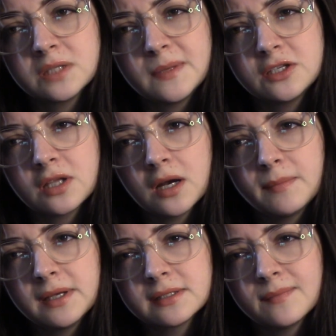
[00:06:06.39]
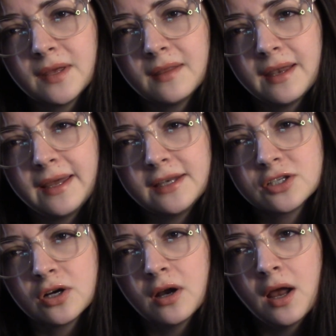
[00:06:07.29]
a speech therapist, something of that
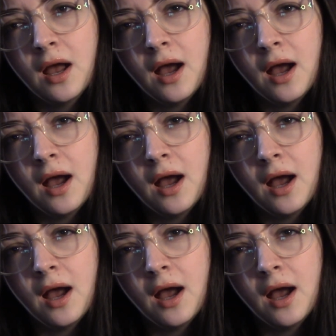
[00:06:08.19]
nature.